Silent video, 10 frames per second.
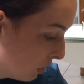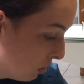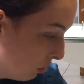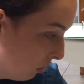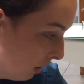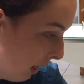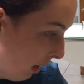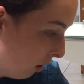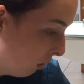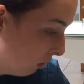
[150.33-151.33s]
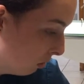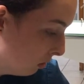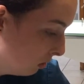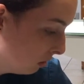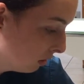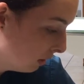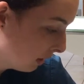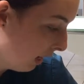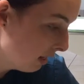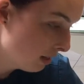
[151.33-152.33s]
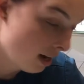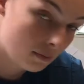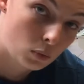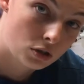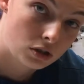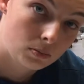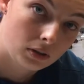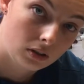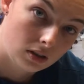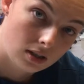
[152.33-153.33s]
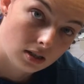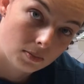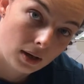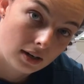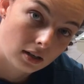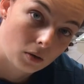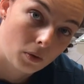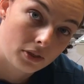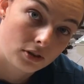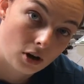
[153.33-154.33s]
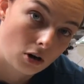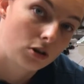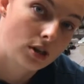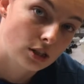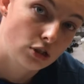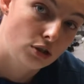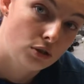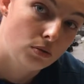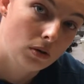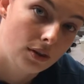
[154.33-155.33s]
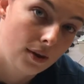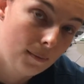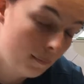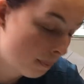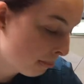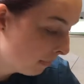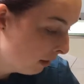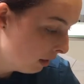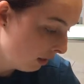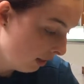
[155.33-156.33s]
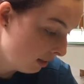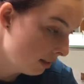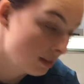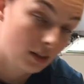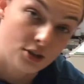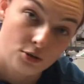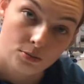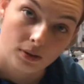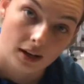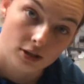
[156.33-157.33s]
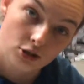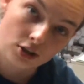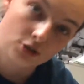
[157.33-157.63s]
to allow the cat to have more stability depending on what the doctor needs to do with him. And that's how you apply stretch